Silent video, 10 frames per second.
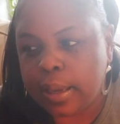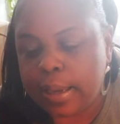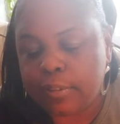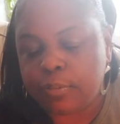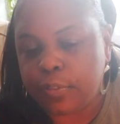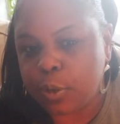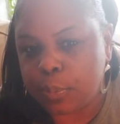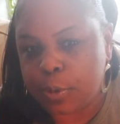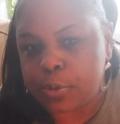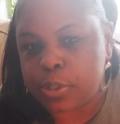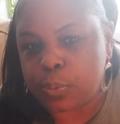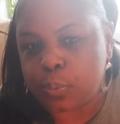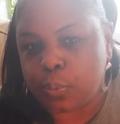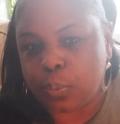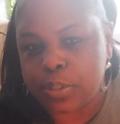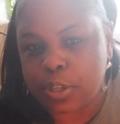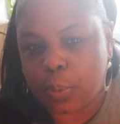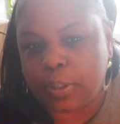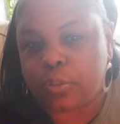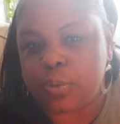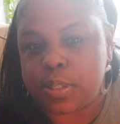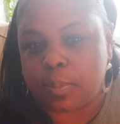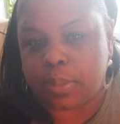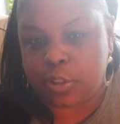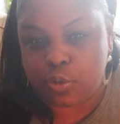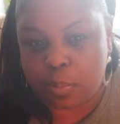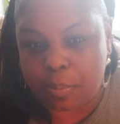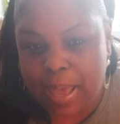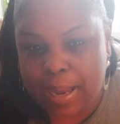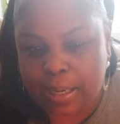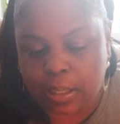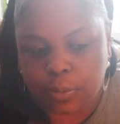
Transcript: if your person was going through something traumatic,